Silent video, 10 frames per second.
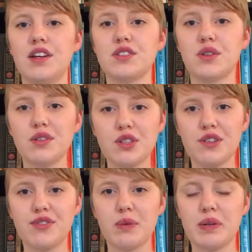So those are the
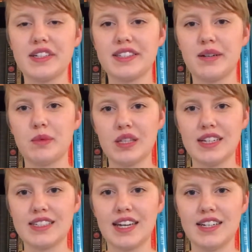four books that I'm really
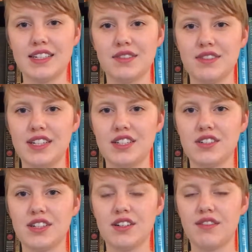excited to read
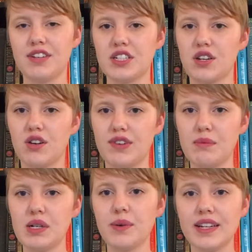during Nonfiction
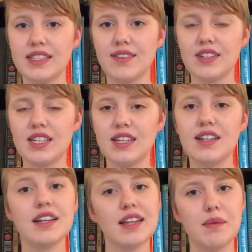November 2017.
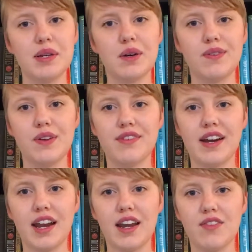Let me know if you've
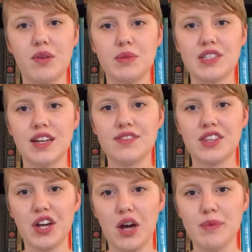read any of them yourselves in
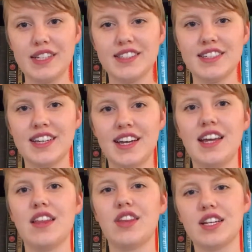the comments.
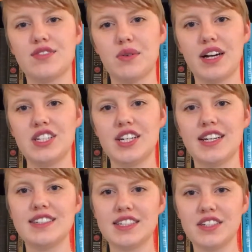Thanks for watching,
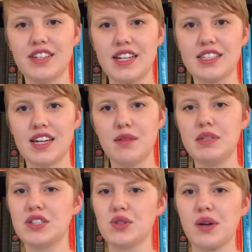and until next time,
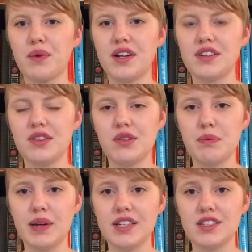enjoy wandering through the
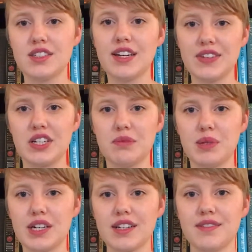pages of a good
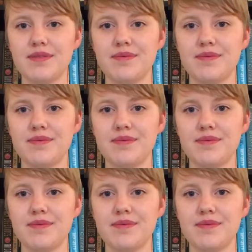book.